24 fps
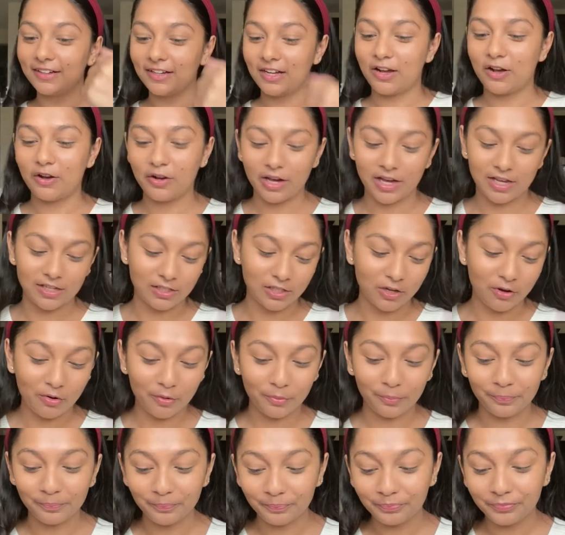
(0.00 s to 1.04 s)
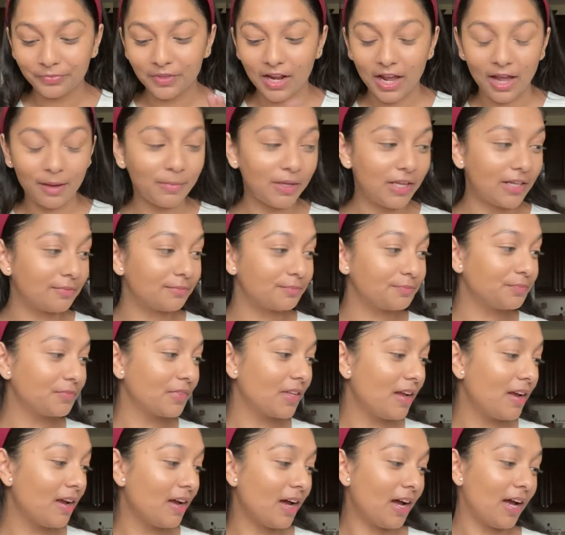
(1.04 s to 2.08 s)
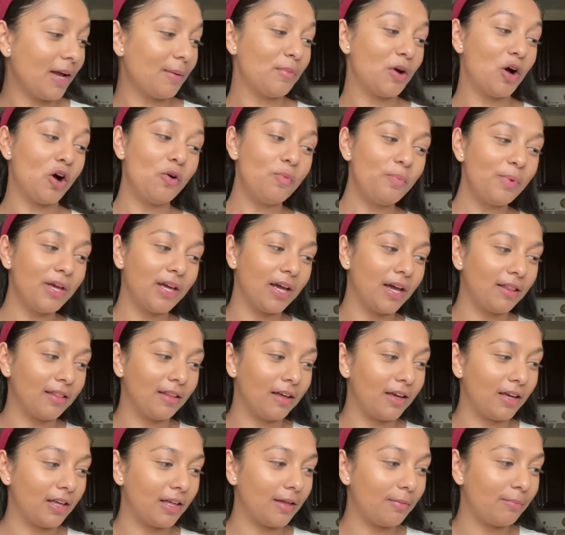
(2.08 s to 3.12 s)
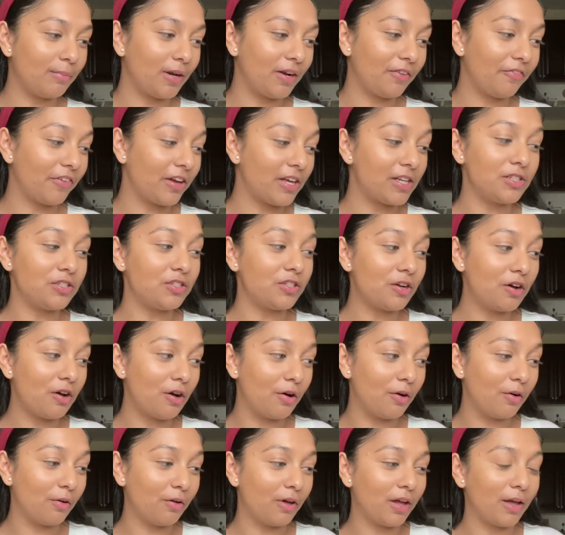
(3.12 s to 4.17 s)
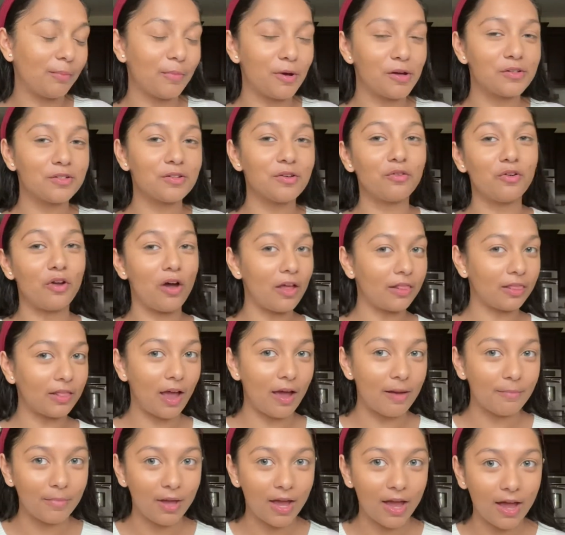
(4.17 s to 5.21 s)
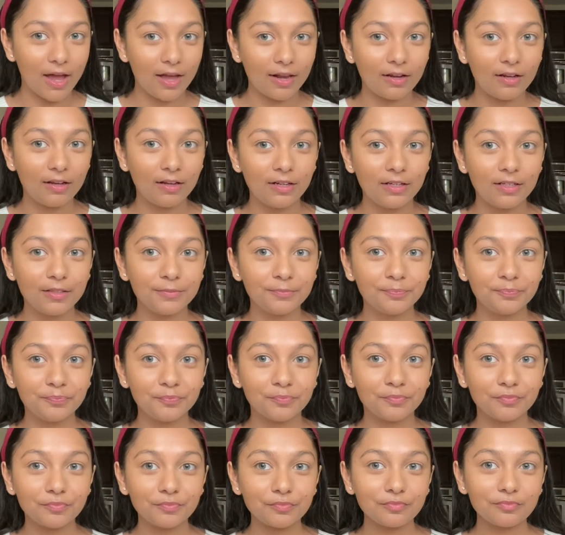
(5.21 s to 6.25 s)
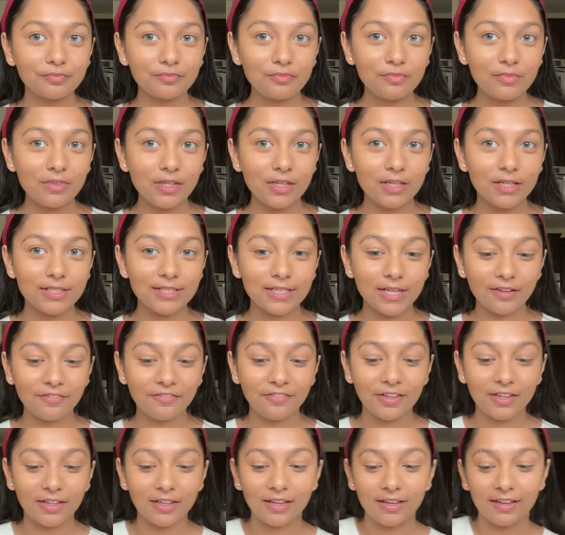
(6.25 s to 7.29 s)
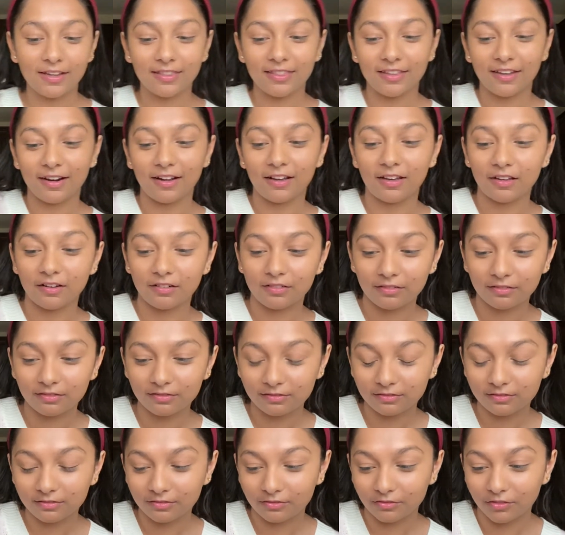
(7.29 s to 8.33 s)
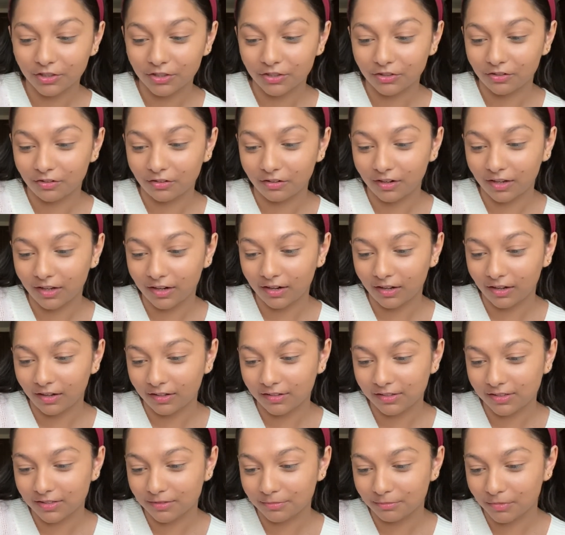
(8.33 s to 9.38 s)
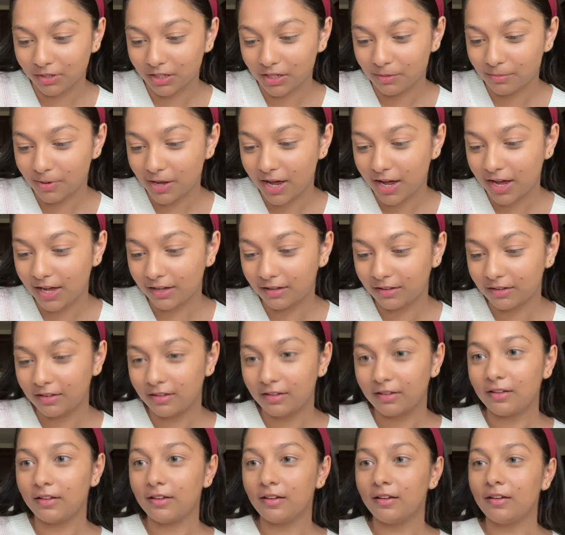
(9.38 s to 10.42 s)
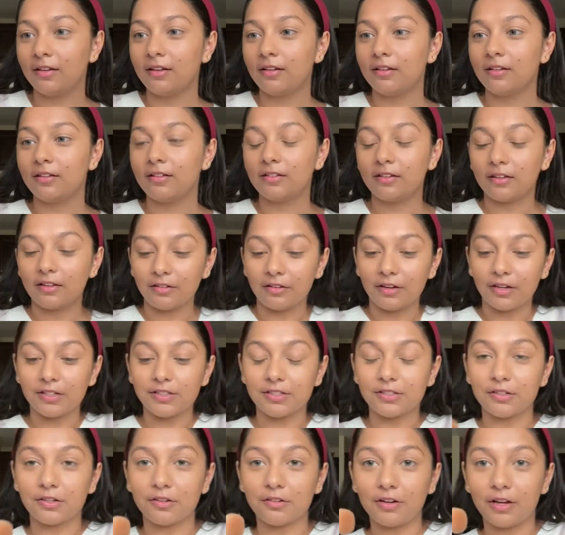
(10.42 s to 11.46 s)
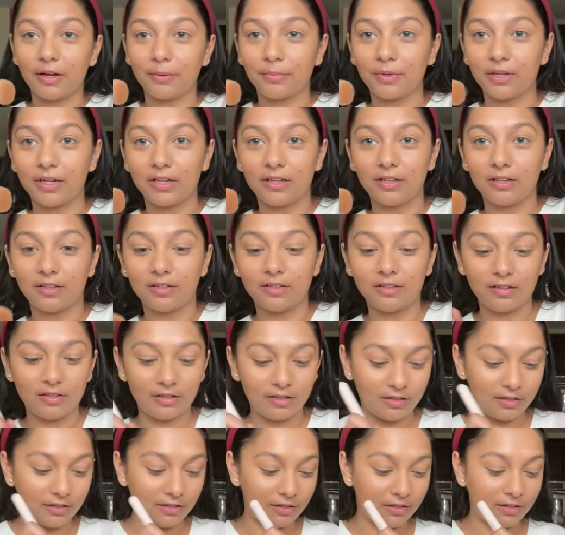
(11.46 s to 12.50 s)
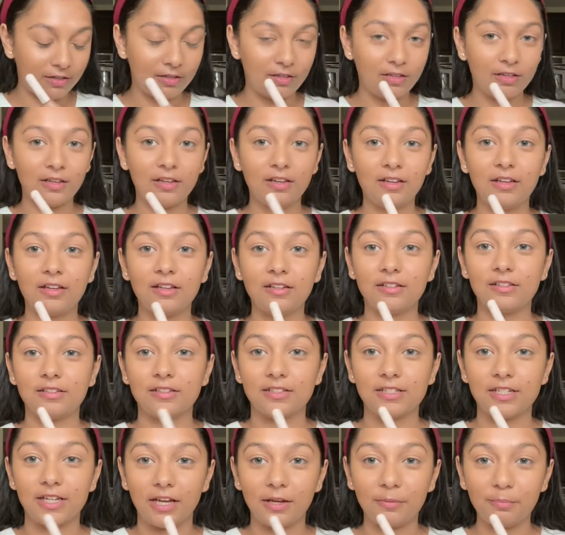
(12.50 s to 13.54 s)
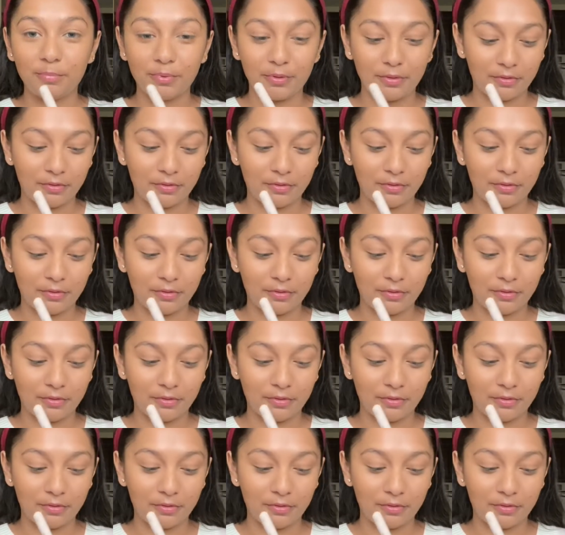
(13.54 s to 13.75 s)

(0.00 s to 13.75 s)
Okay, so, I mean, I'm hoping I like it, but if I don't, I'm also not that mad because I feel like then I can return it and get some money back. Okay, so I'm gonna dip.